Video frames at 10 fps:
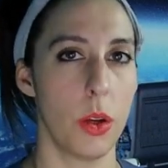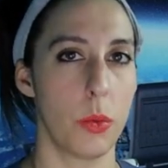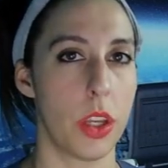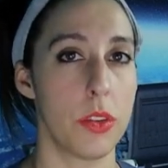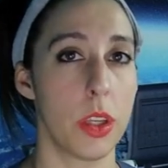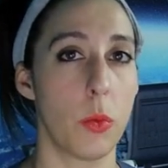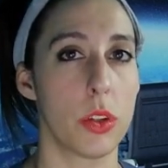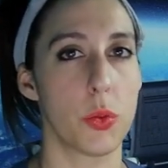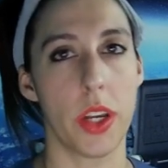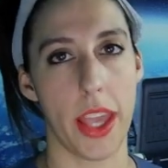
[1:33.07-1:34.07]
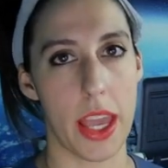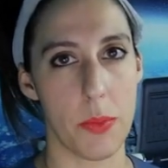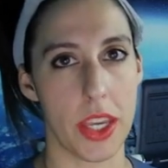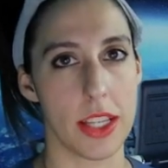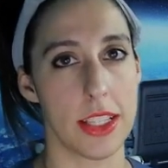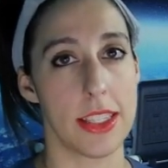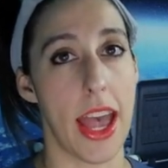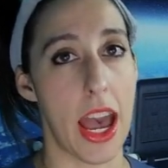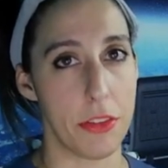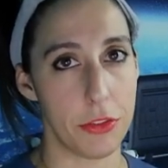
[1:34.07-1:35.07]
We're using 128 because it's
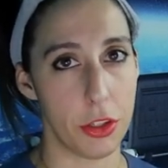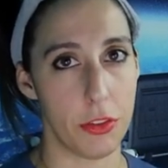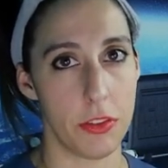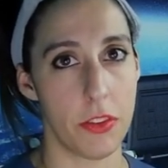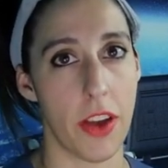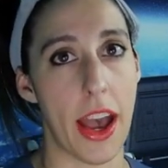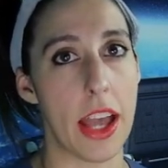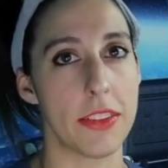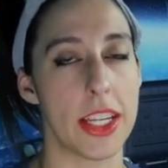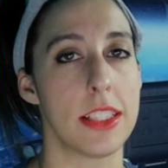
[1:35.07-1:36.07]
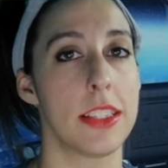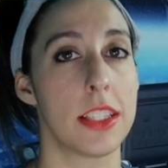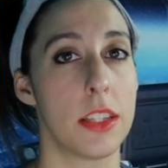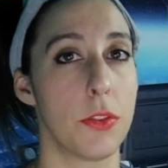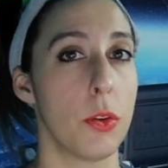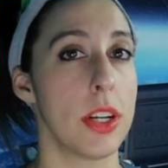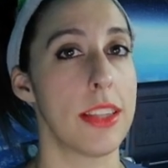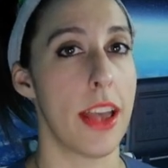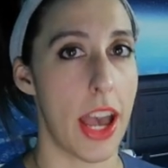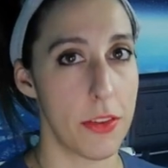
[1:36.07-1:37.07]
half of 255 and 64
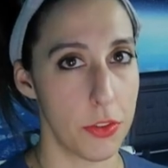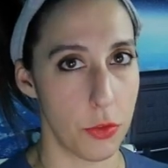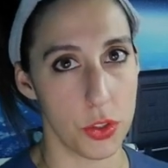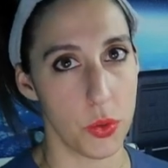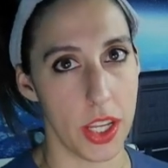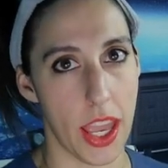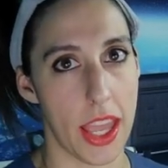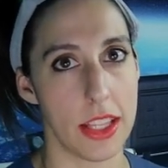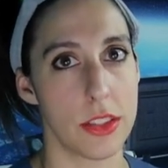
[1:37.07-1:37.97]
is half of 128,